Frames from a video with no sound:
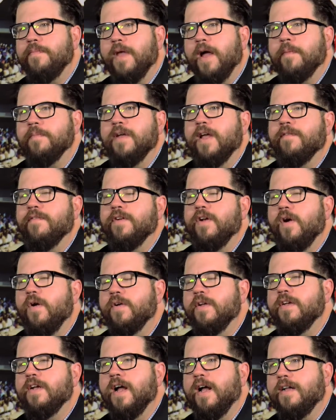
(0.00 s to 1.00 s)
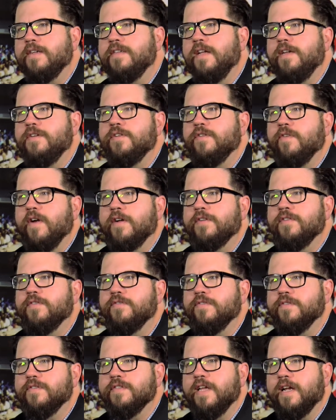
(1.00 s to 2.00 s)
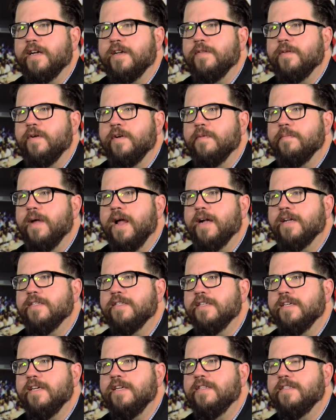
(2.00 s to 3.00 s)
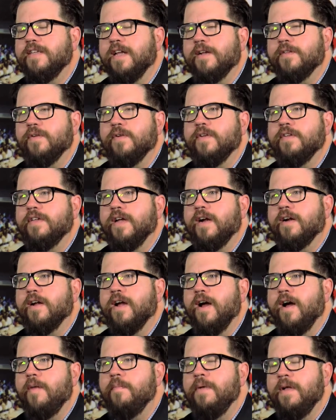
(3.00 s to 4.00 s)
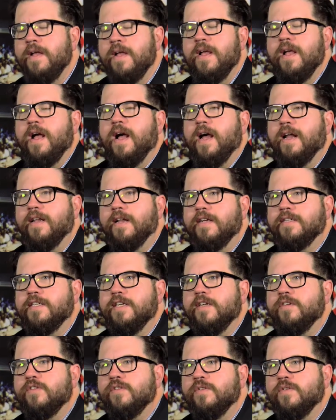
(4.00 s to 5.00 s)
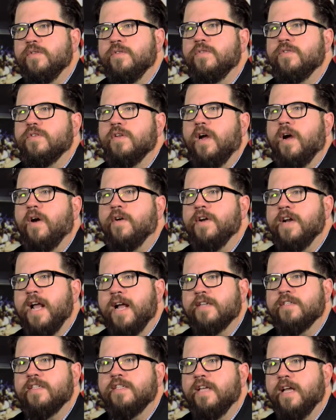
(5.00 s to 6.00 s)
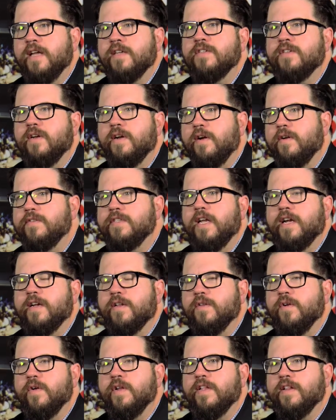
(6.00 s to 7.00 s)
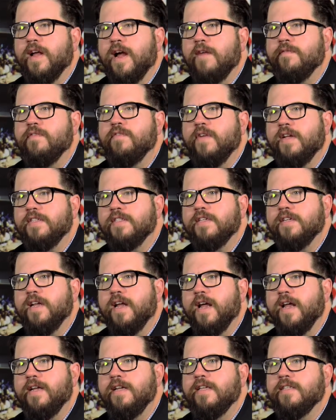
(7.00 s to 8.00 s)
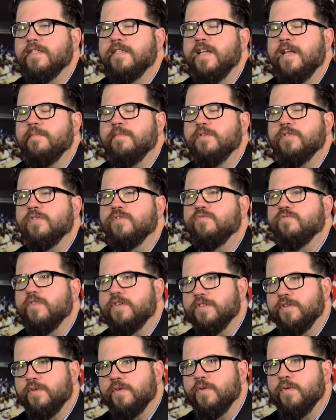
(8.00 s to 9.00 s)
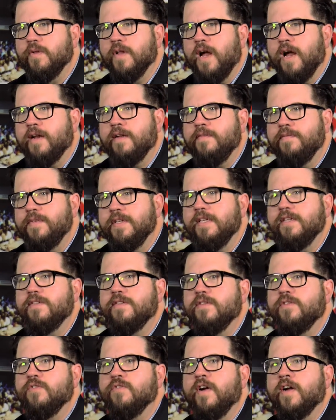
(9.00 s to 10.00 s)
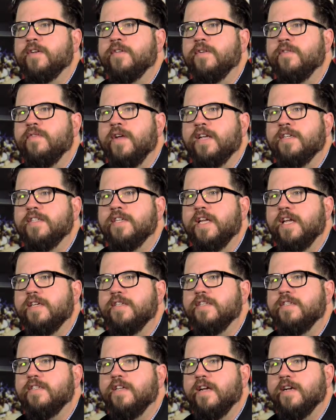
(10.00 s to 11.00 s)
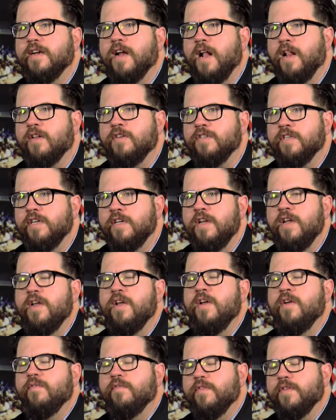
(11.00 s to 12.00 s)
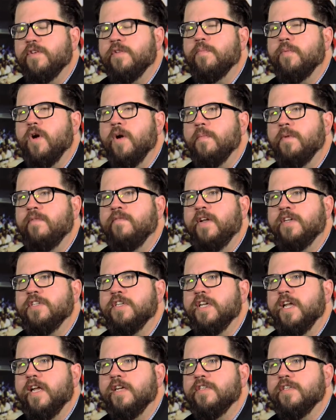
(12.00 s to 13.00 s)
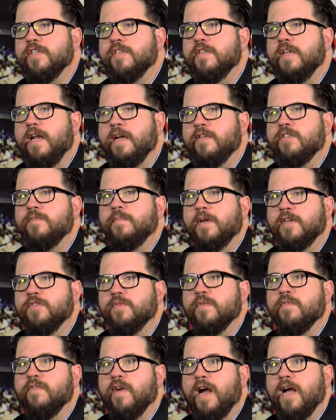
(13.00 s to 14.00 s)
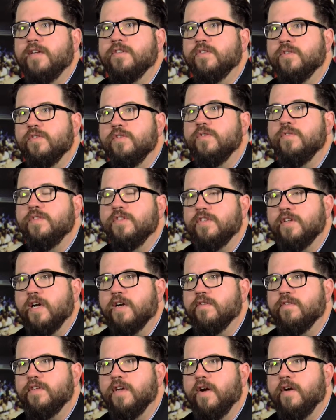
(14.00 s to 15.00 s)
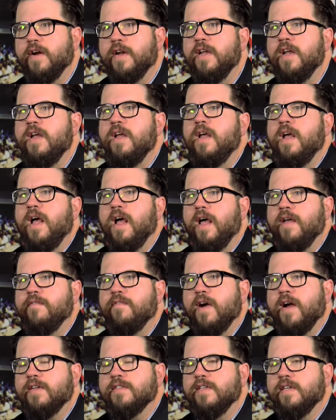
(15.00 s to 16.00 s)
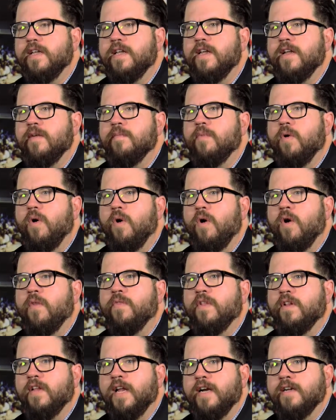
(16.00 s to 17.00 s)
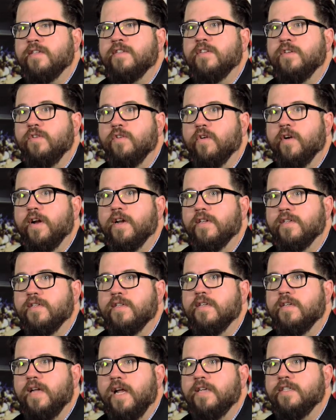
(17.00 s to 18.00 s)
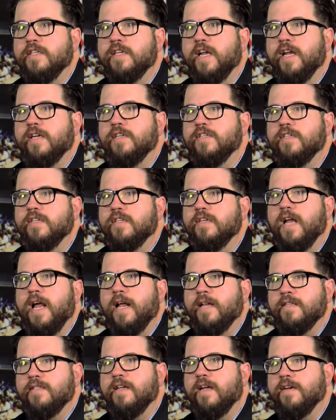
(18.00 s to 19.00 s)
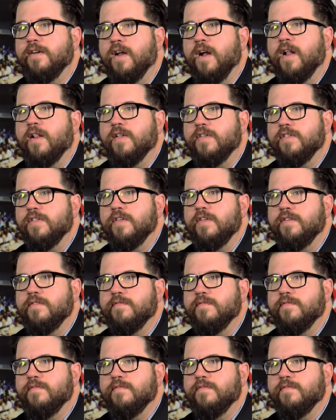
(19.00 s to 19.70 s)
I'm Kevin Hogan, Content Director for Tech and Learning Magazine and techlearning.com. I'd like to introduce our next guest at our Tech and Learning Live event today. His name is Richard Culatta. He's the Director of Education Technology for the Department of Education and a special advisor to the Secretary, advising him on the latest and greatest in education and technology.